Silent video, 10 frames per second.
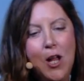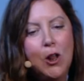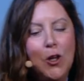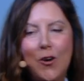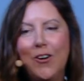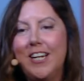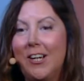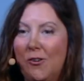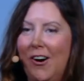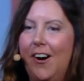learn and
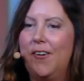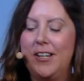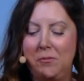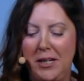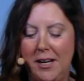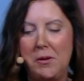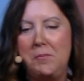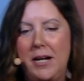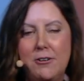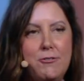grow and become a
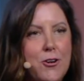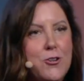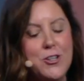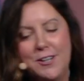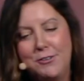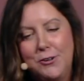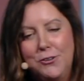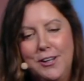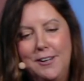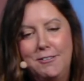better version of
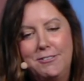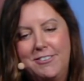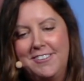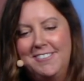yourself.